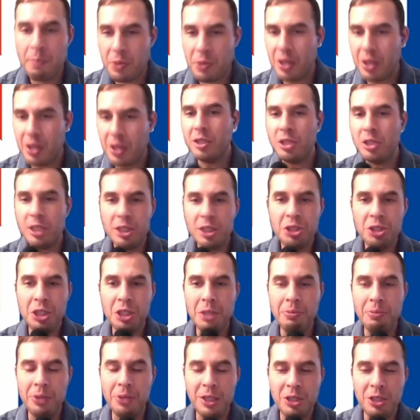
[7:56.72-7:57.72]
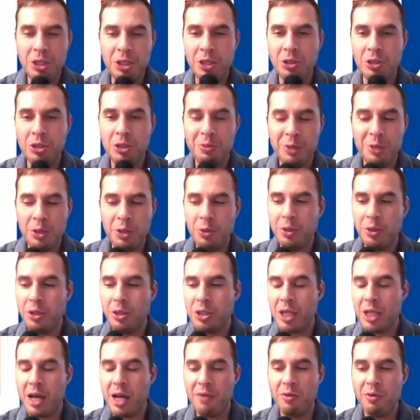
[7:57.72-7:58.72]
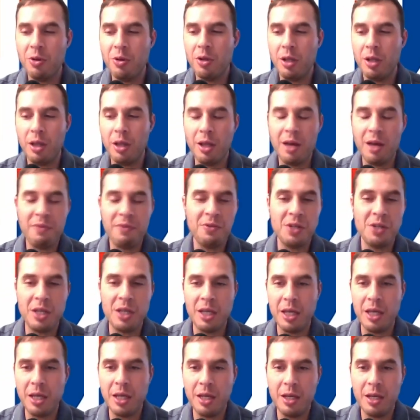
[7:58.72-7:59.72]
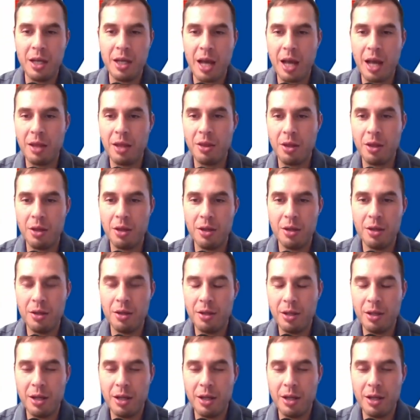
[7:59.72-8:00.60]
In the 16 plus years you've been doing this, ever left a kid at the